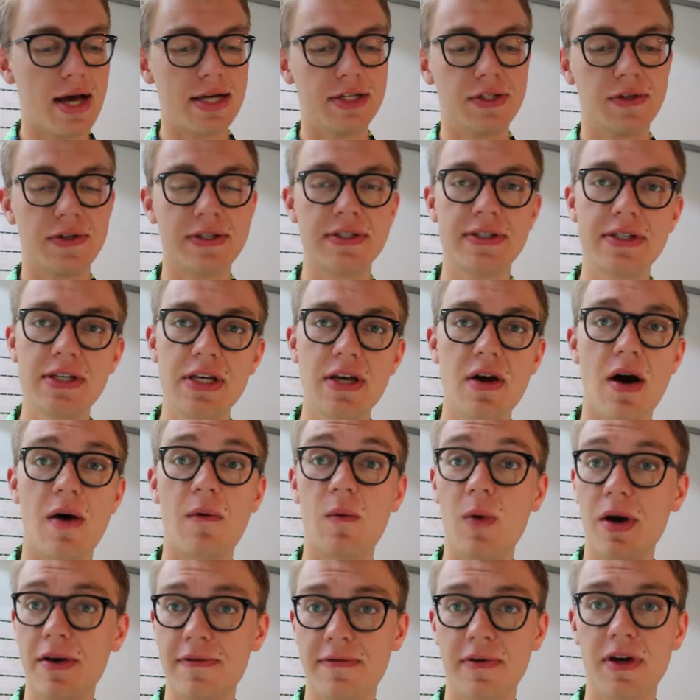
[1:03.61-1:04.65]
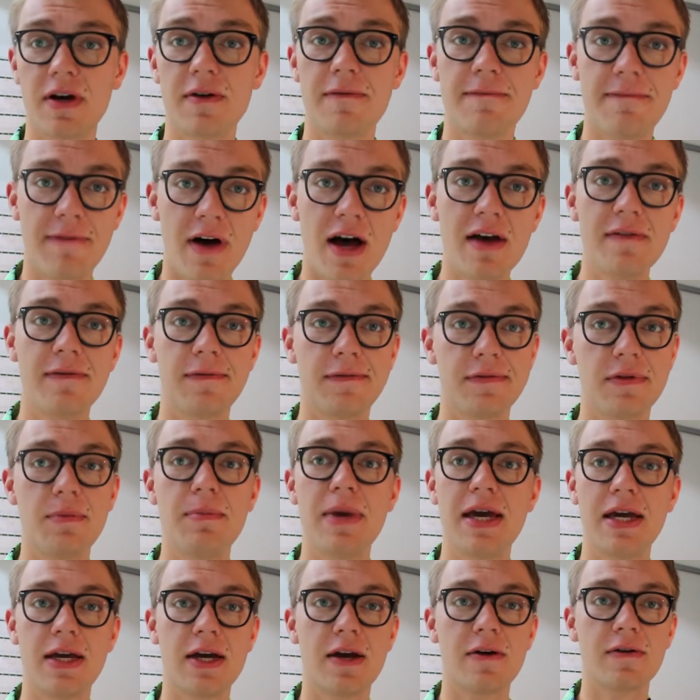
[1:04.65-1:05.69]
As you can see, we've got 5 of the
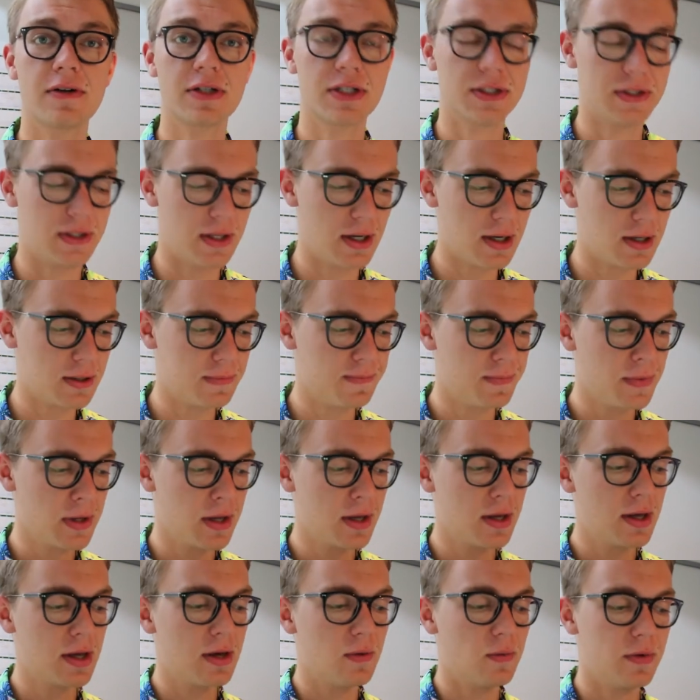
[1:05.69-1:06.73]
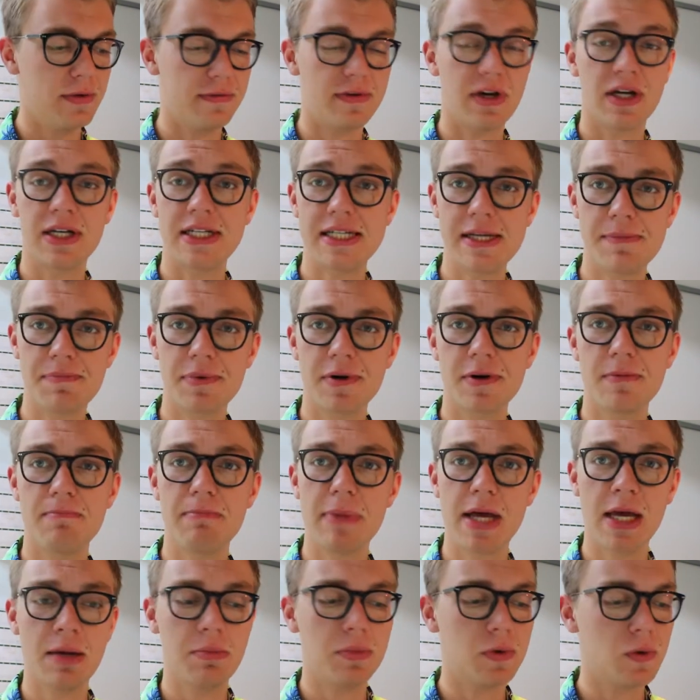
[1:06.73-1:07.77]
main characters here. We've got Dipper,
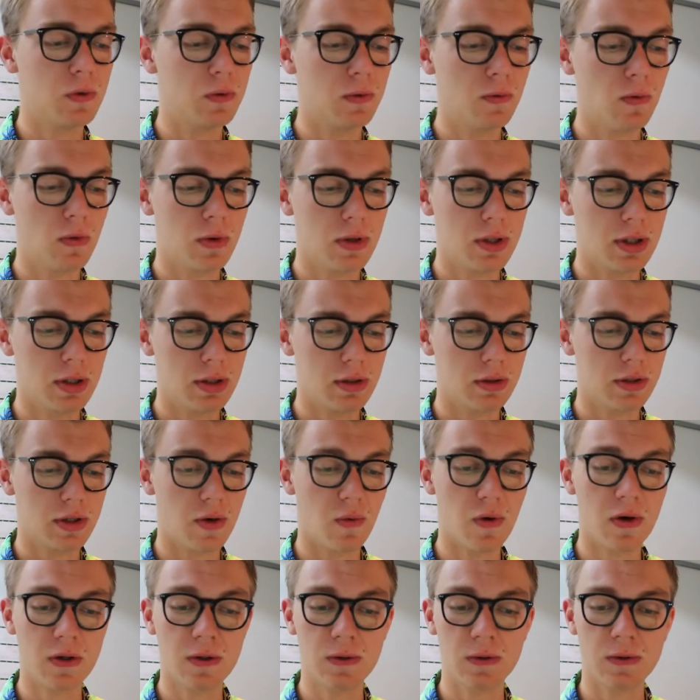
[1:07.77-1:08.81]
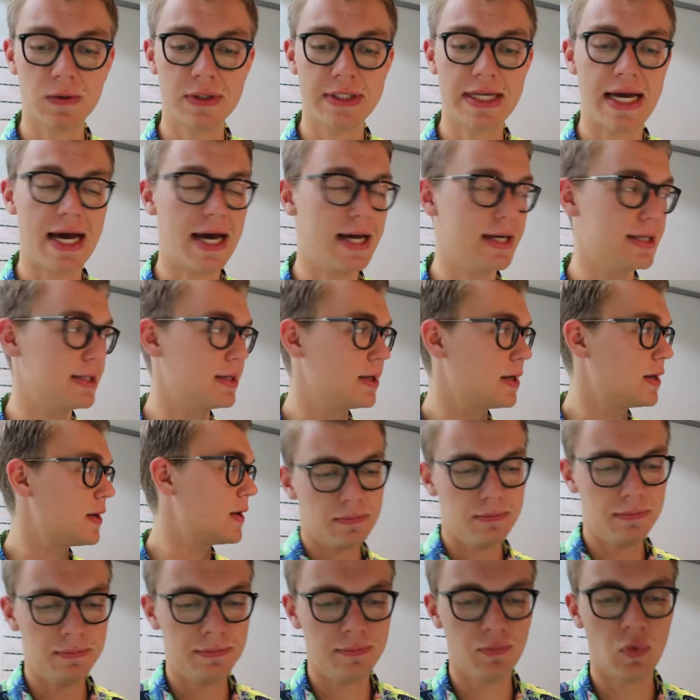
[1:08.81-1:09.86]
Mabel, Gruncle, Stan,
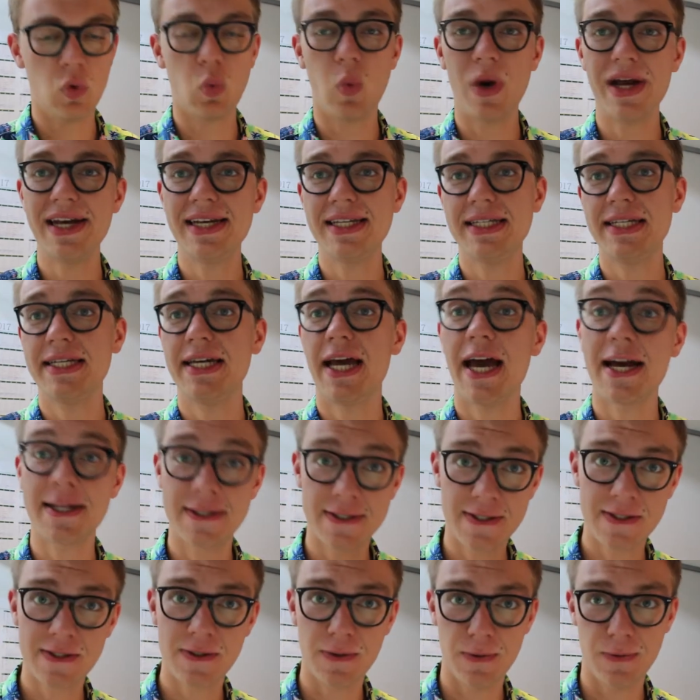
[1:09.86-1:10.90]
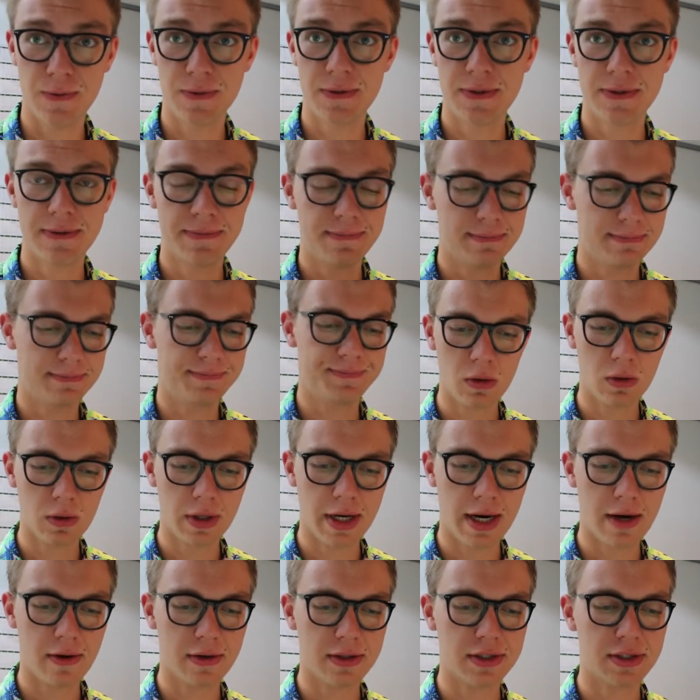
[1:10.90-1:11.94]
Wendy and Suze. All
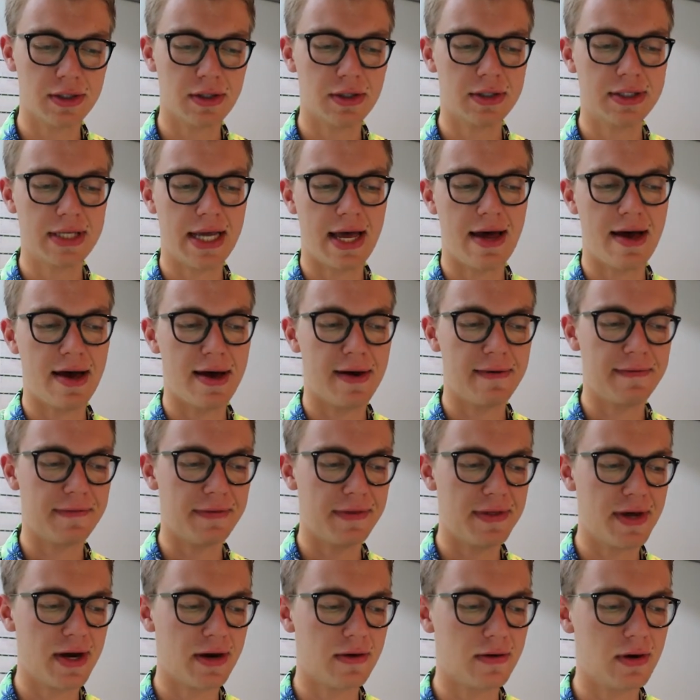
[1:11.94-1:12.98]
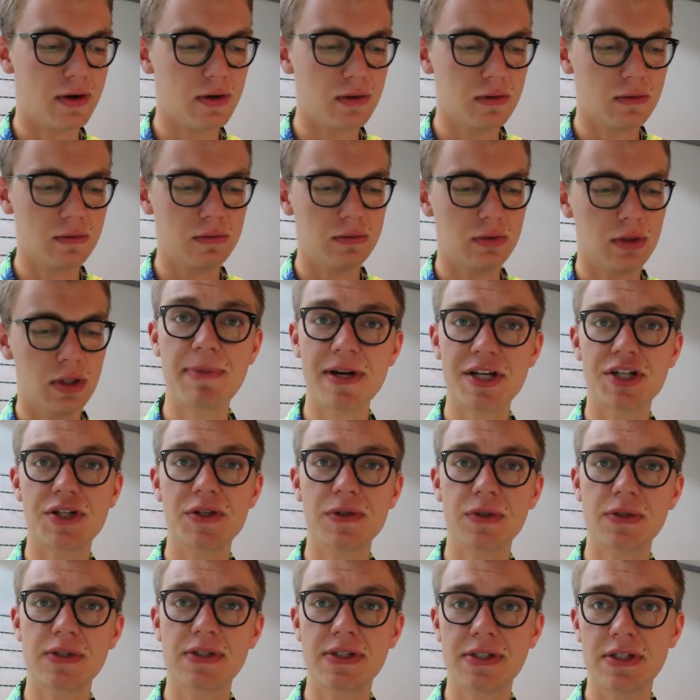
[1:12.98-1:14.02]
characters have their own
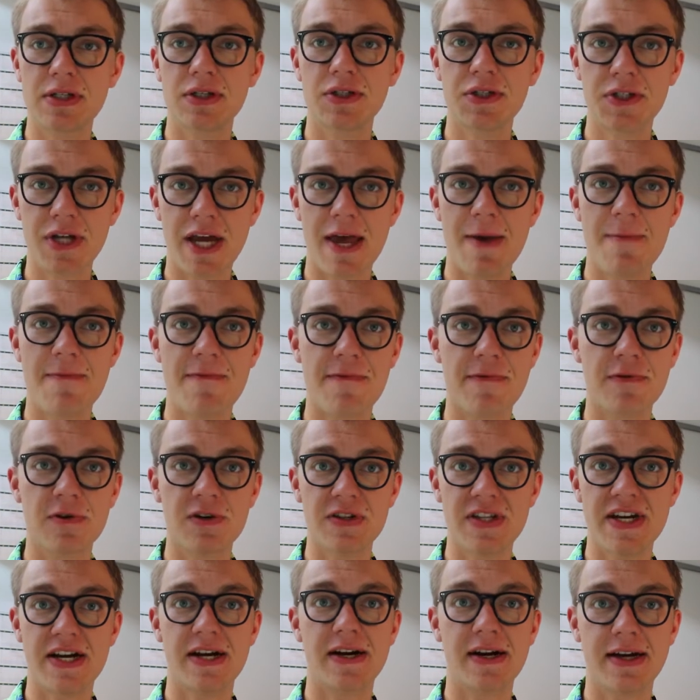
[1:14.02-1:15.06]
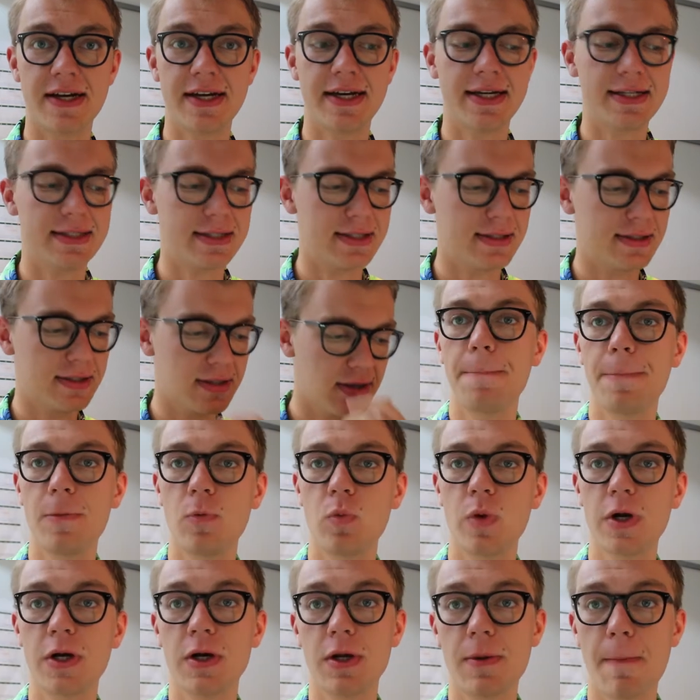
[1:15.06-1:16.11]
special shape for their heads.
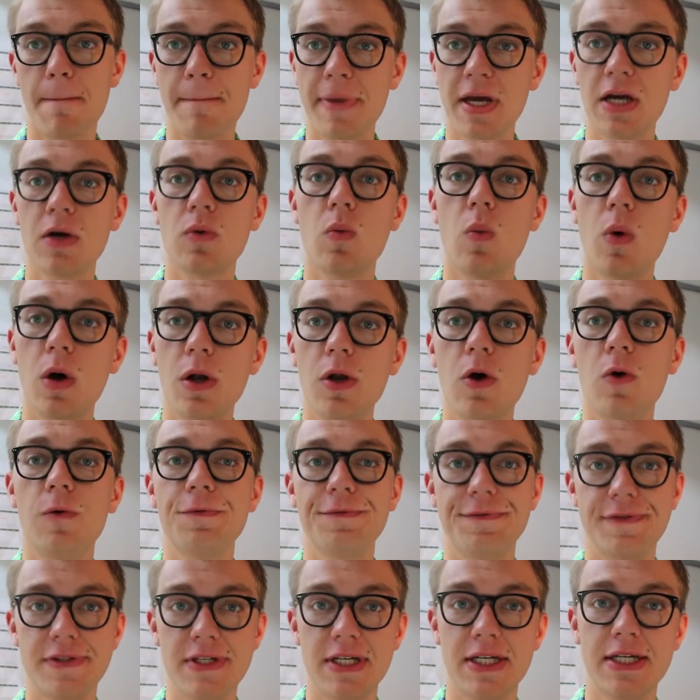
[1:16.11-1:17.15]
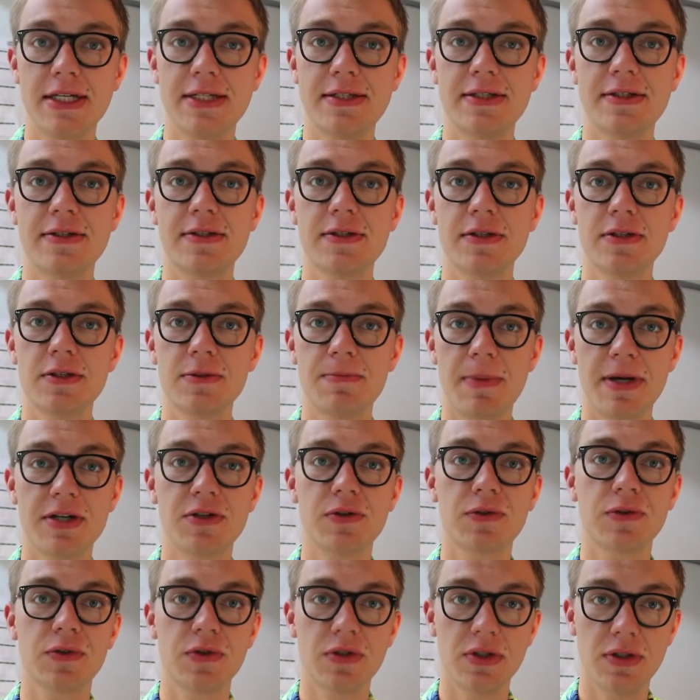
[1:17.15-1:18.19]
We're gonna pick one of these
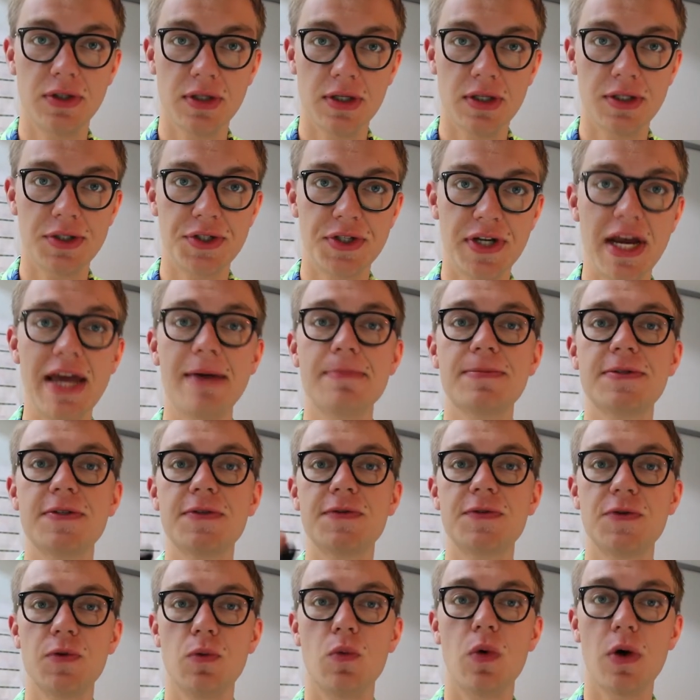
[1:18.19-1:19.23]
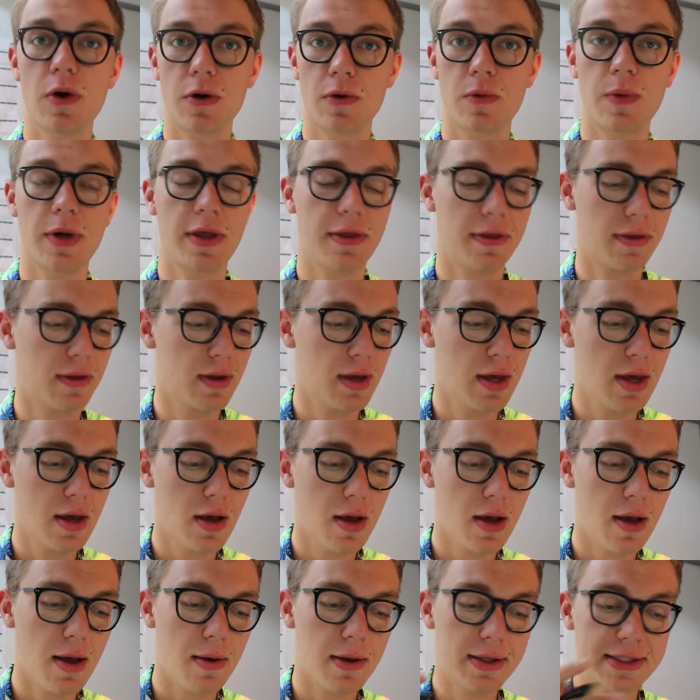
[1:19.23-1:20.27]
special shapes to work with.
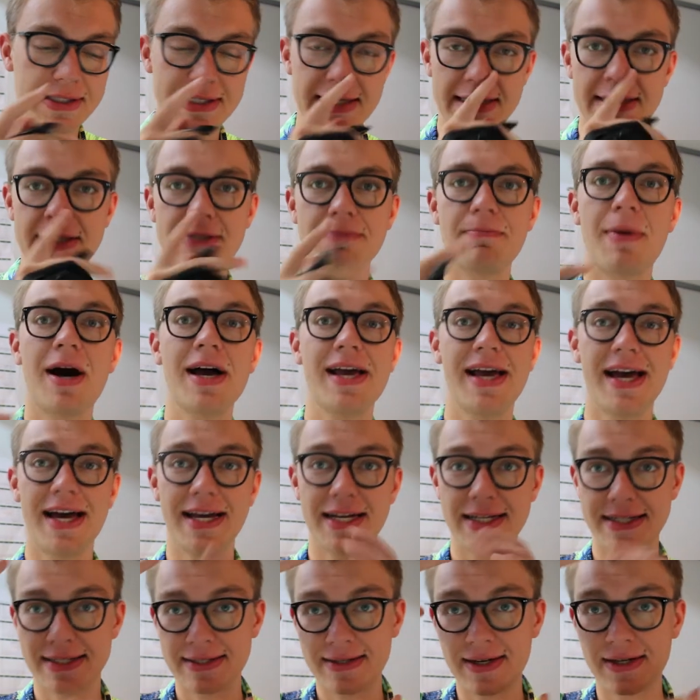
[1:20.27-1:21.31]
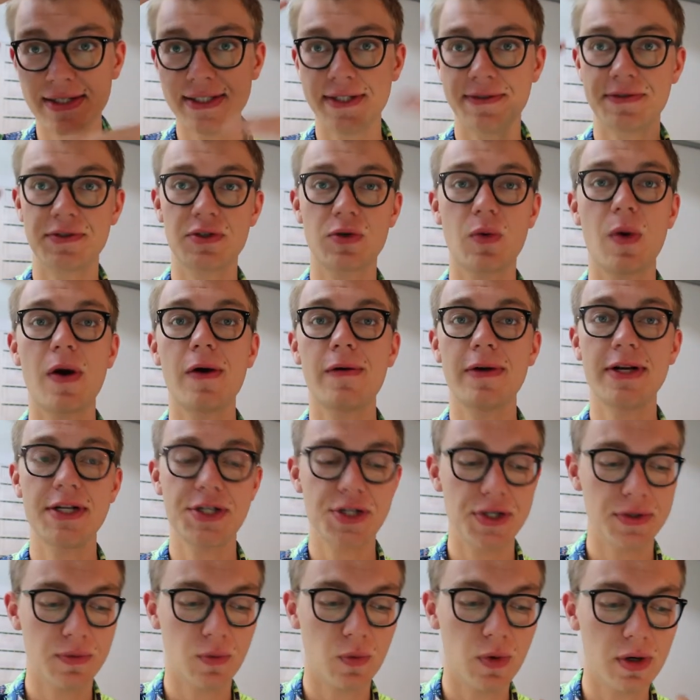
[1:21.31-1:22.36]
Since my head is kind of
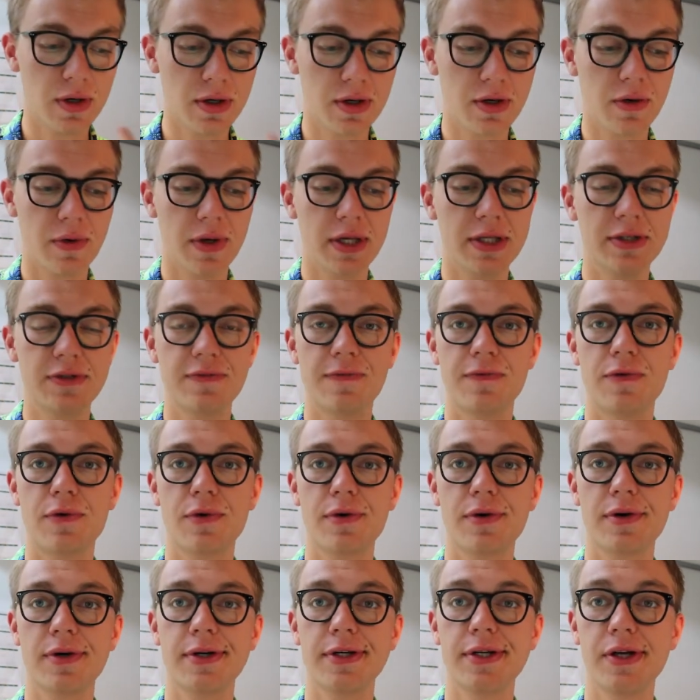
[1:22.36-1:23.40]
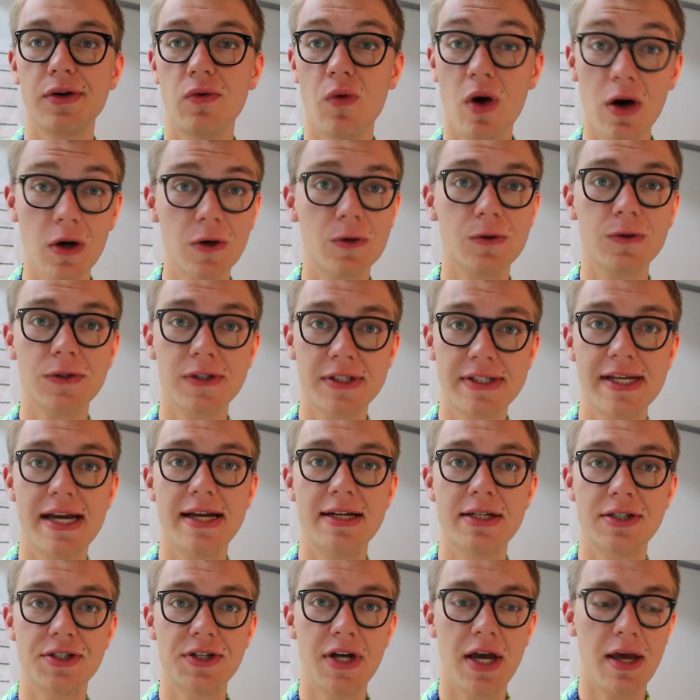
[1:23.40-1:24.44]
squarish, we're going for the Gruncle
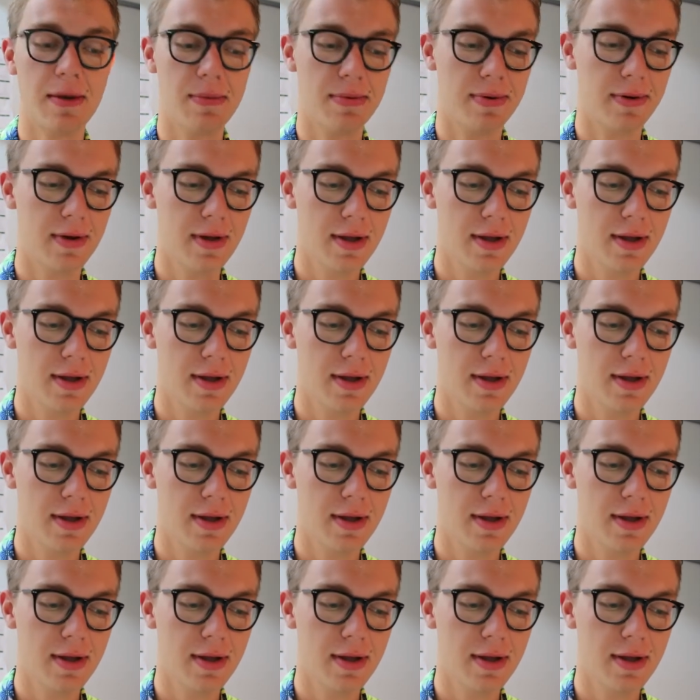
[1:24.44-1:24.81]
Stan shape.